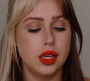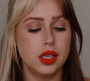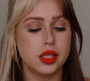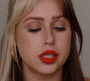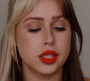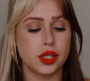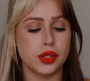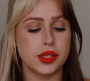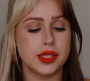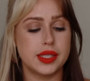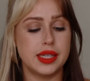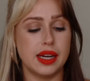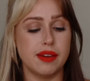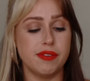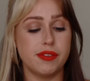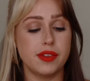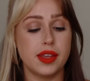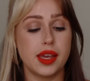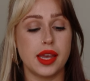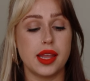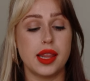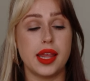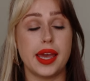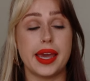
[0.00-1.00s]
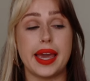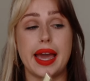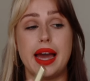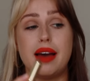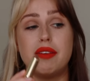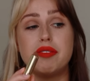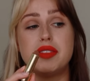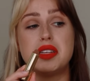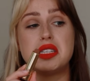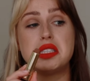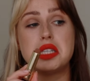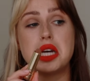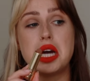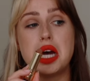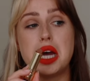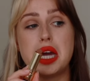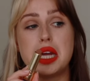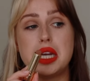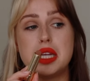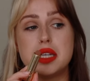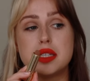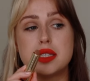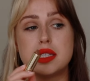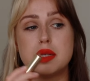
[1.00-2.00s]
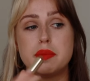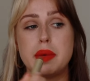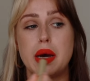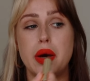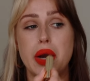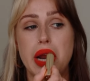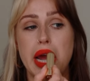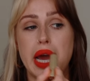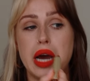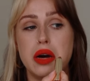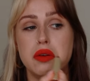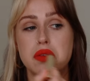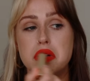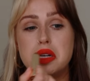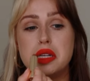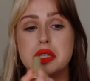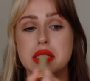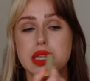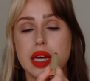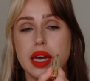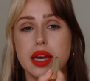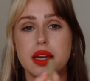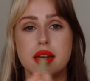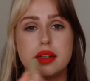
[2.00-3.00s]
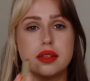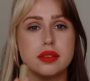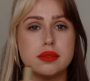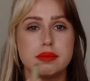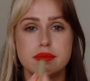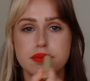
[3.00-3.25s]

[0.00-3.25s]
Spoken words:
So it's definitely a, like have the tiniest amount out and like